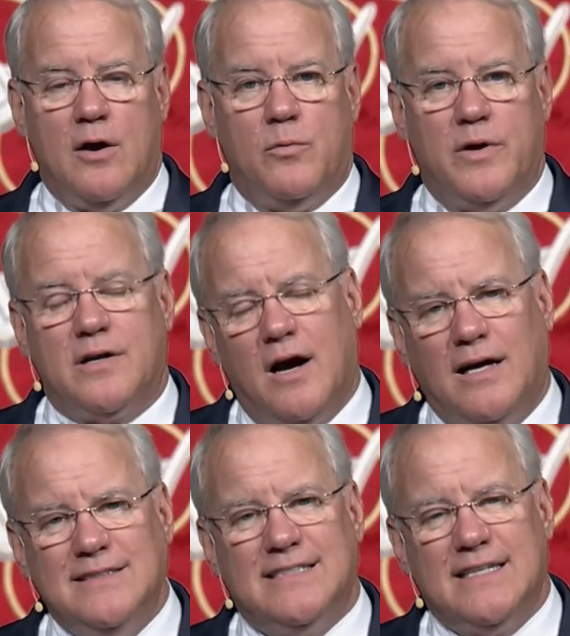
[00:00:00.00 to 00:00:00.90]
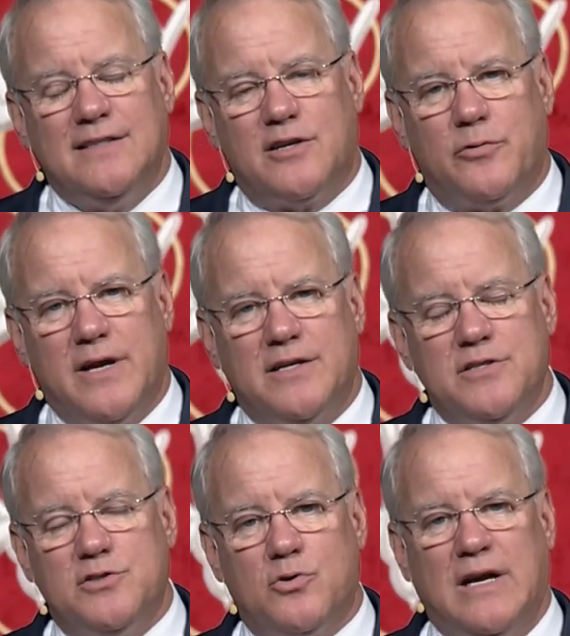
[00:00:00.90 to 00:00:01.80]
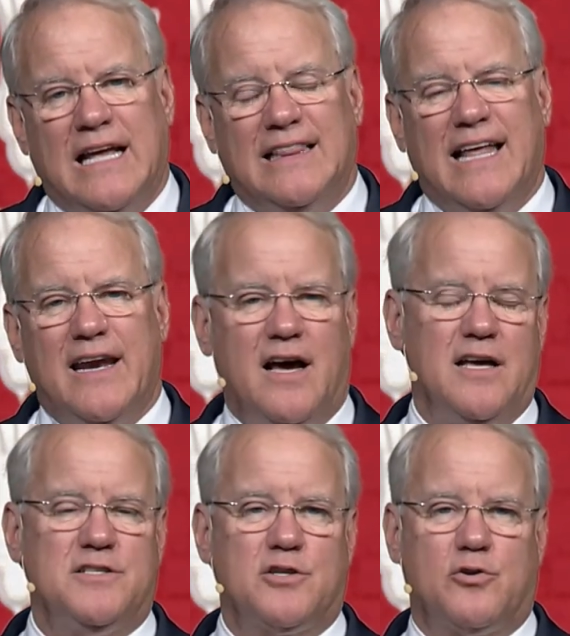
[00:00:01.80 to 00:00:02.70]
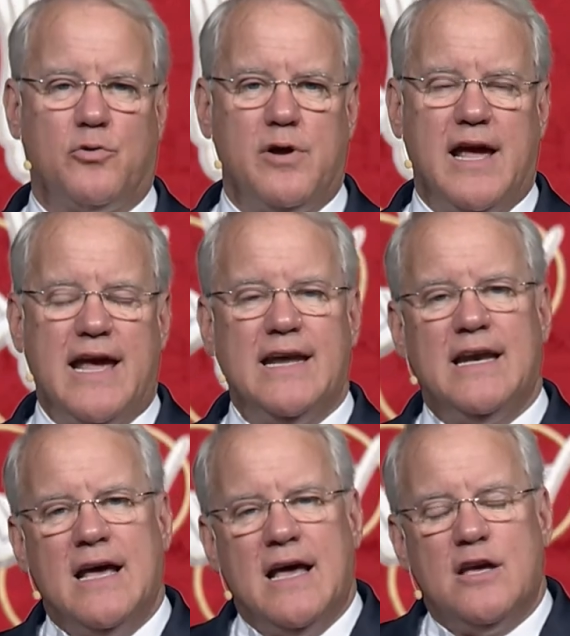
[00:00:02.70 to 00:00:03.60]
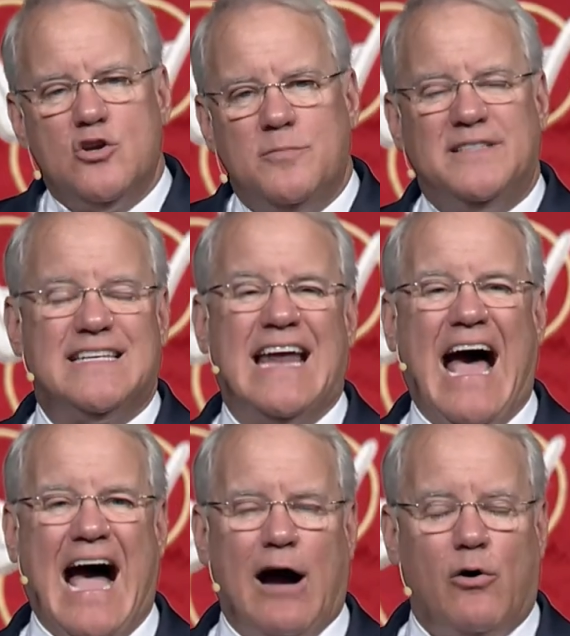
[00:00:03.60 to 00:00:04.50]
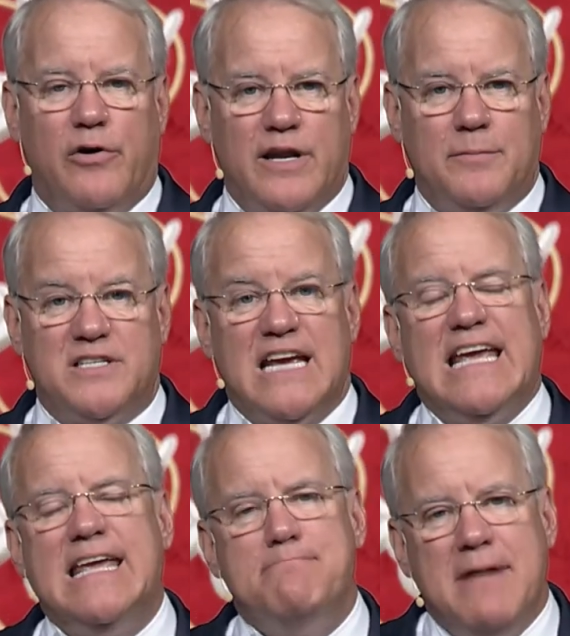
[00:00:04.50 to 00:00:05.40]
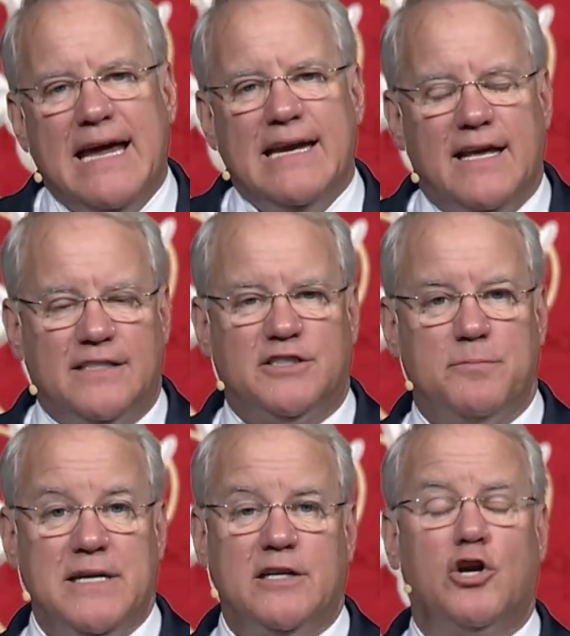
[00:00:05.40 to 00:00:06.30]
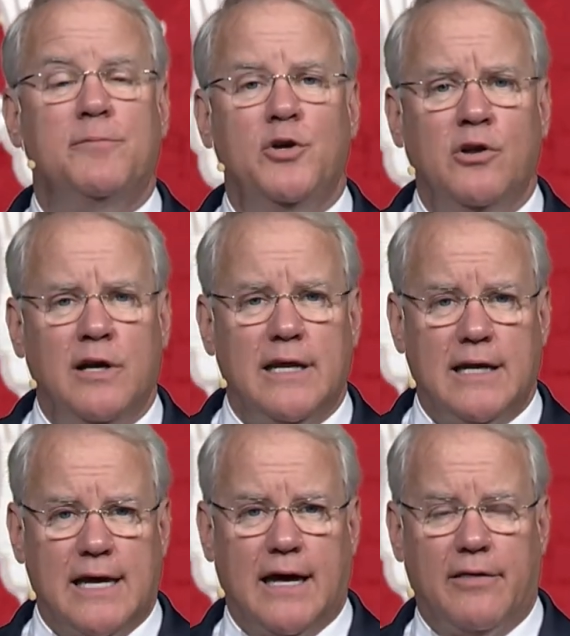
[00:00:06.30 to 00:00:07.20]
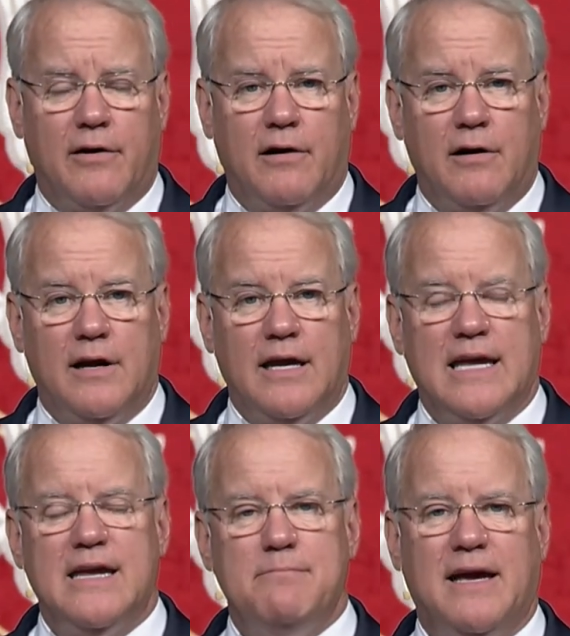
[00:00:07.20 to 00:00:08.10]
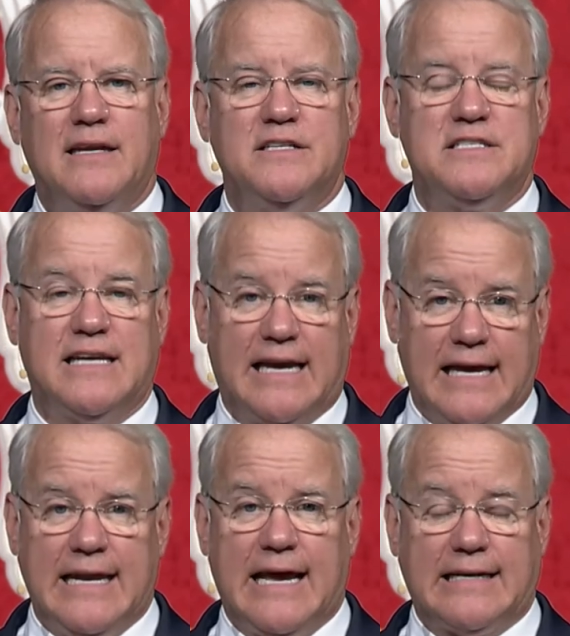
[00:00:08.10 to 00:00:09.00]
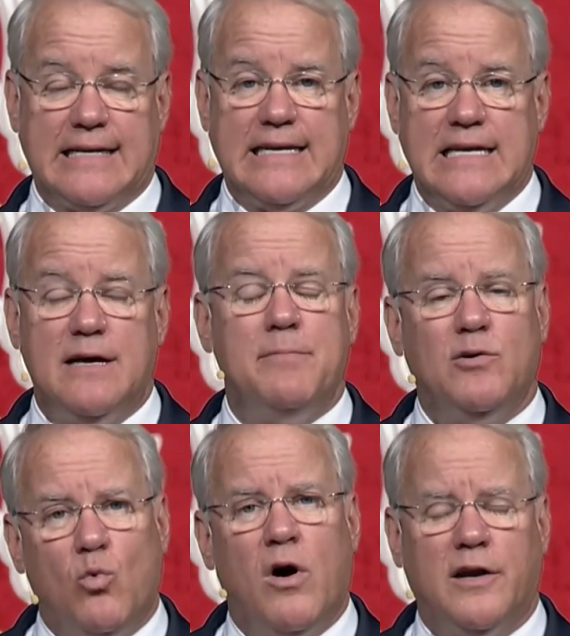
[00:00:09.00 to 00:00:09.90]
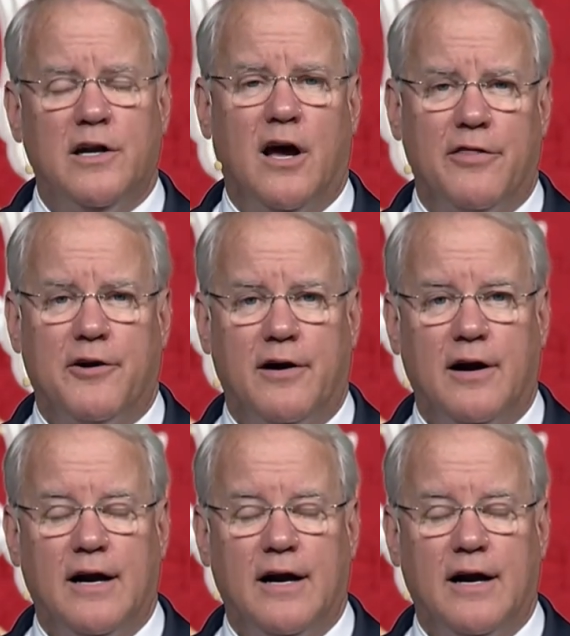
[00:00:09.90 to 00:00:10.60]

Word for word: When God said in the creation story, let us create humans in our image. He made us to be in community together, He made us to connect to Him and one another.